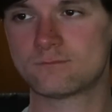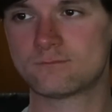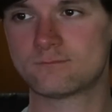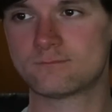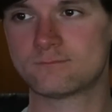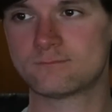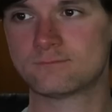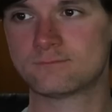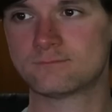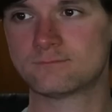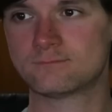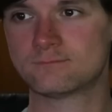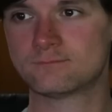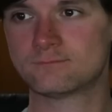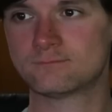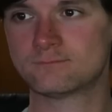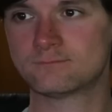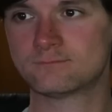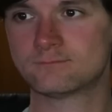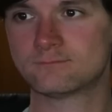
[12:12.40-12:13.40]

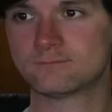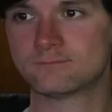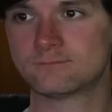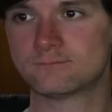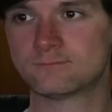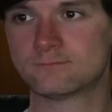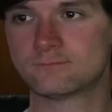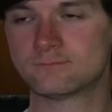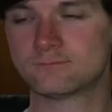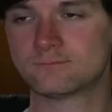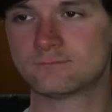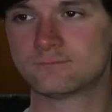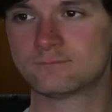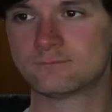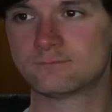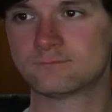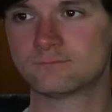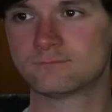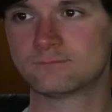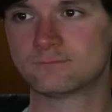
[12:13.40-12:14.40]

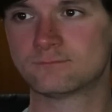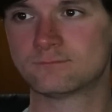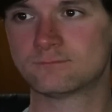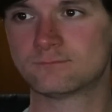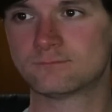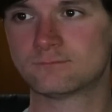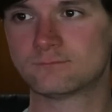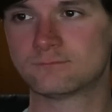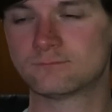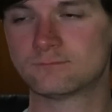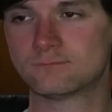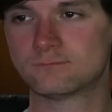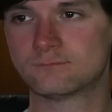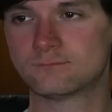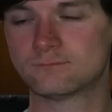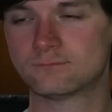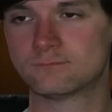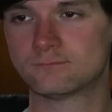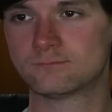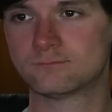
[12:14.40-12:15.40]

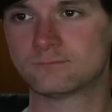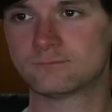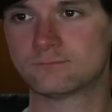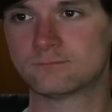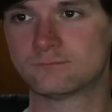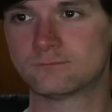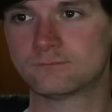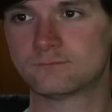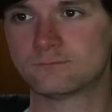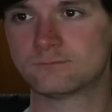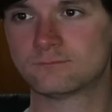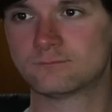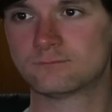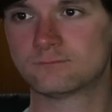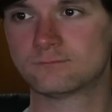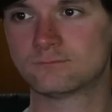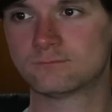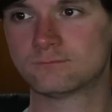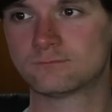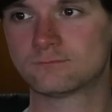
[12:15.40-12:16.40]

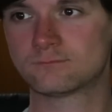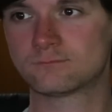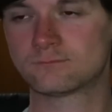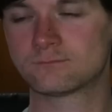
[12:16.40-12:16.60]
(silent)